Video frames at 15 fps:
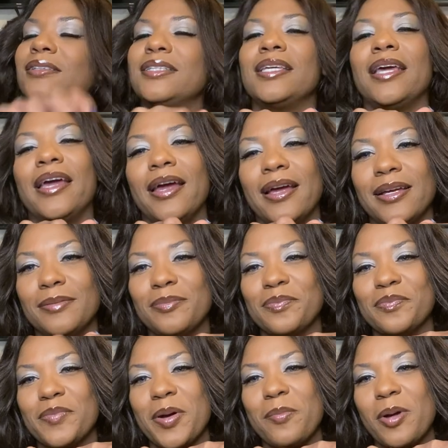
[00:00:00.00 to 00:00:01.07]
yeah,
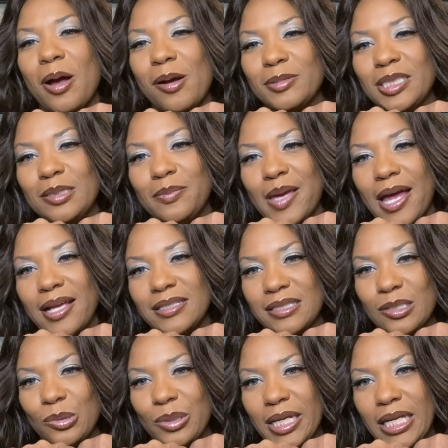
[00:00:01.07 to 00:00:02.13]
my mom, she passed
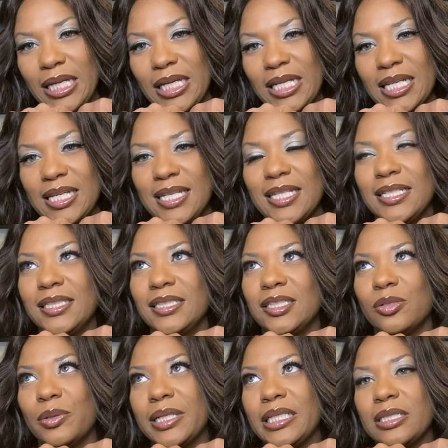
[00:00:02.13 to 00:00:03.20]
away in
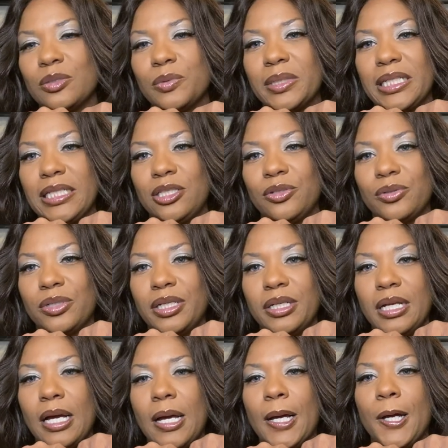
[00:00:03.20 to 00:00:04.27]
2020
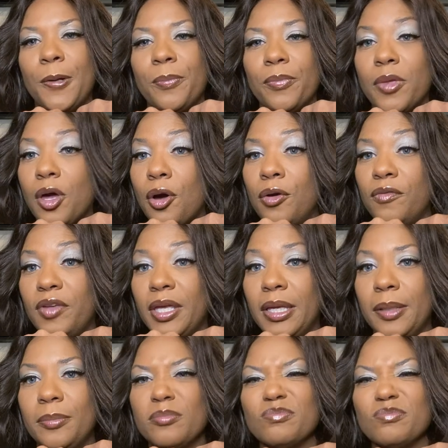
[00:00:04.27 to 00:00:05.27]
during um, COVID.